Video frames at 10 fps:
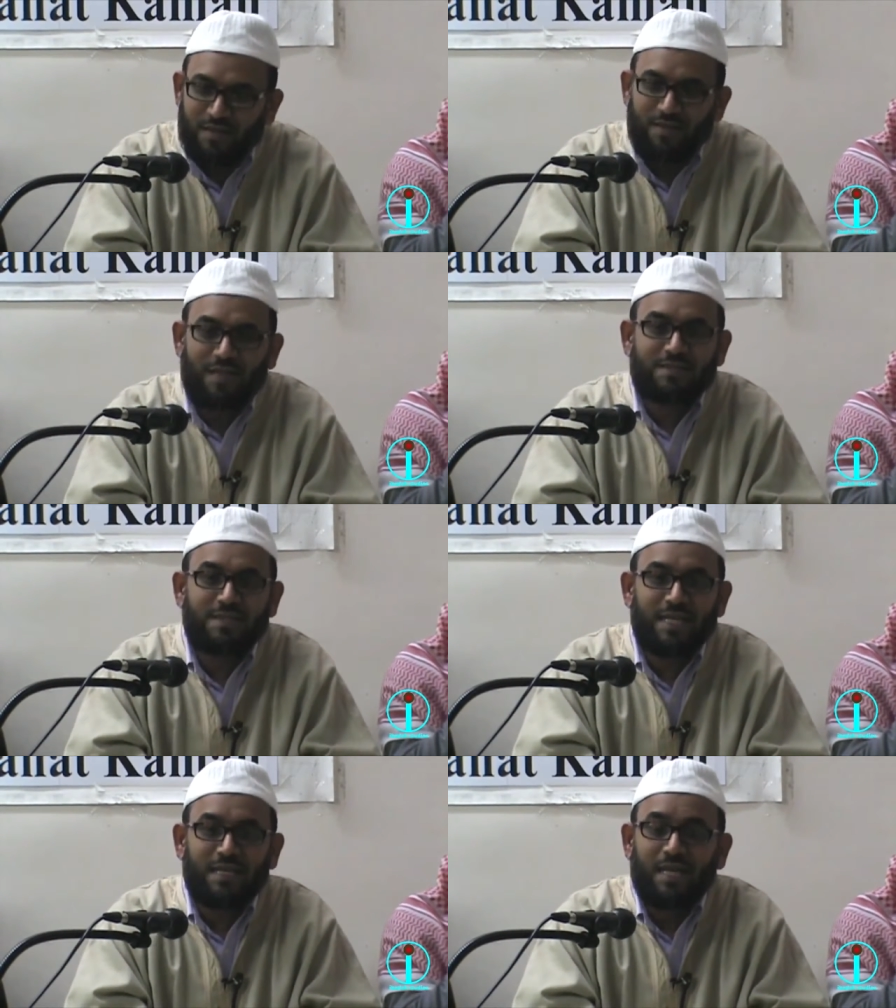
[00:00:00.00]
Allah
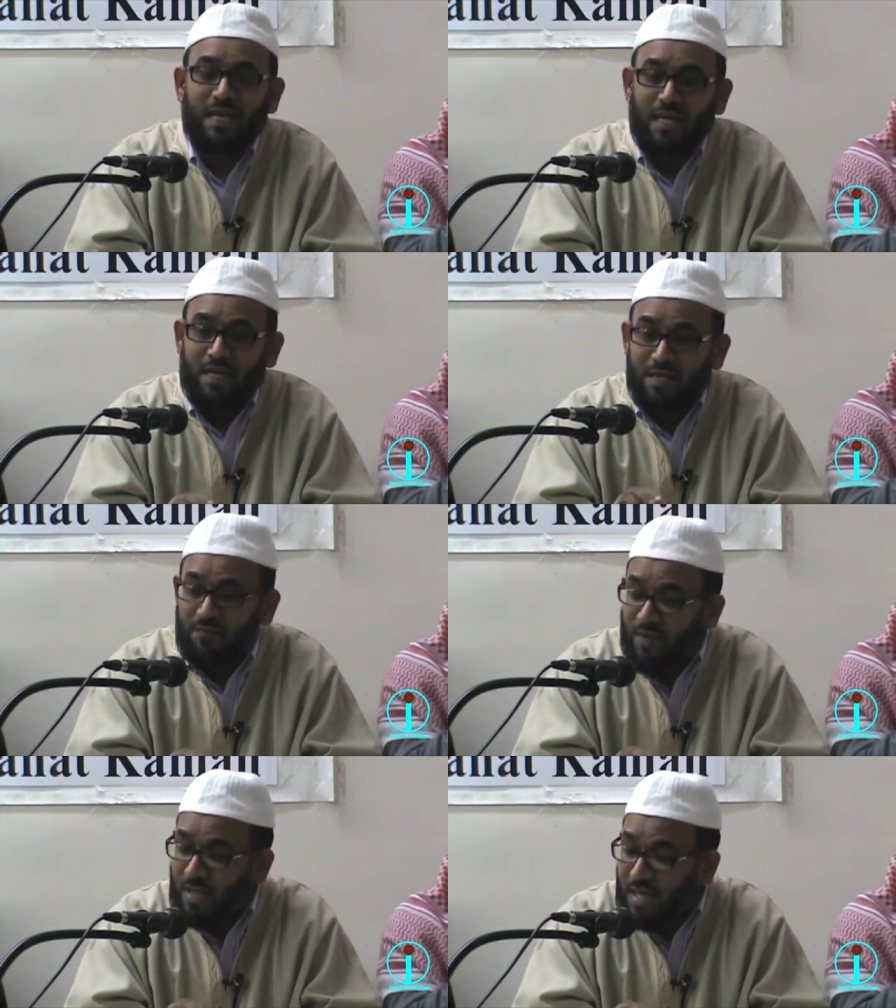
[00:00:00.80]
said
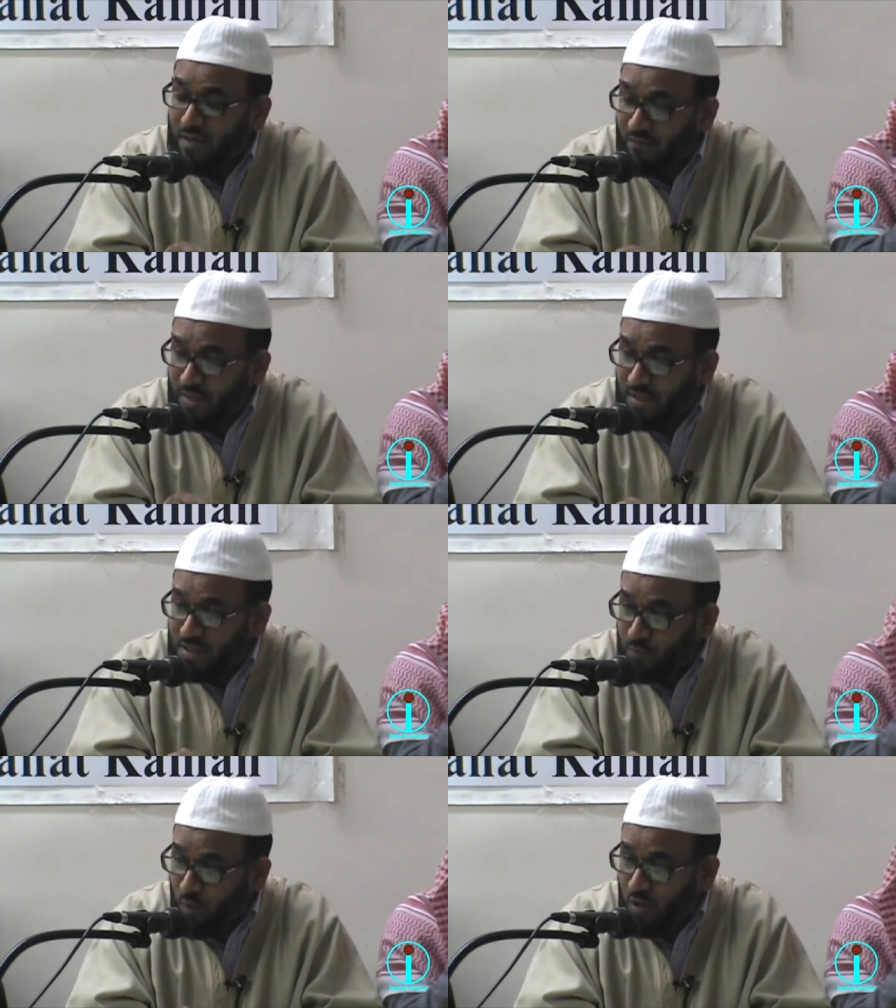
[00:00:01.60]
if Allah revealed
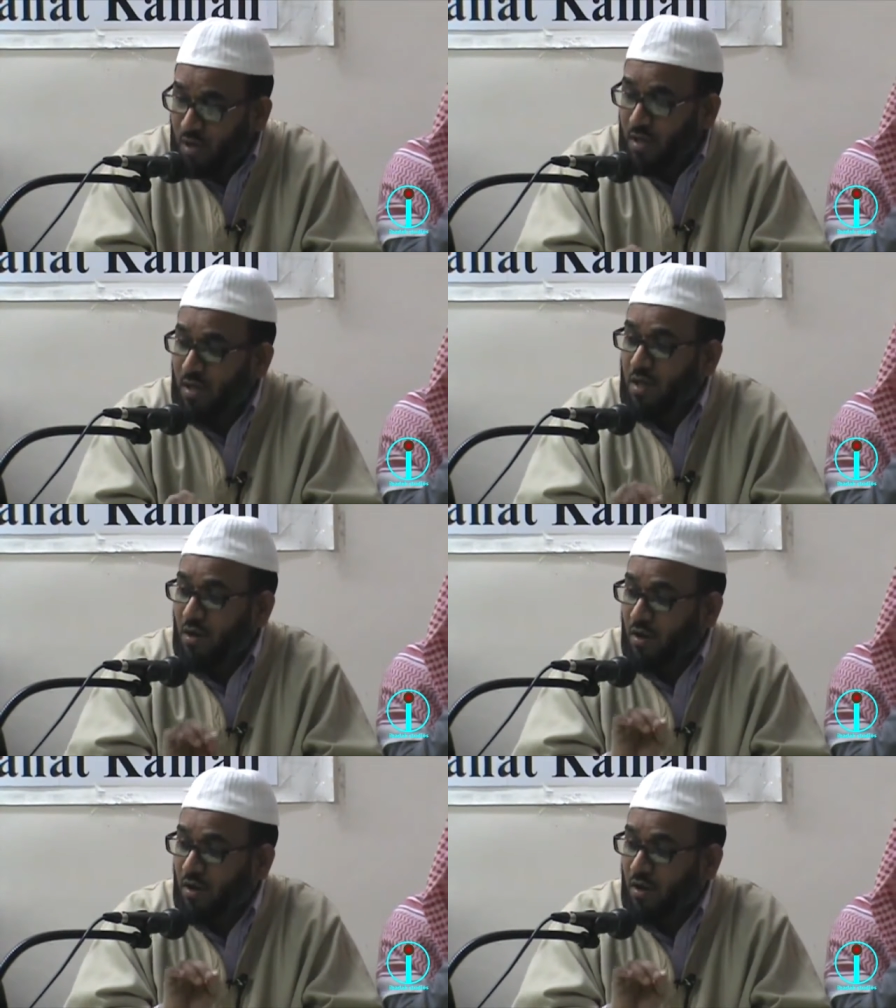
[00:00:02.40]
this book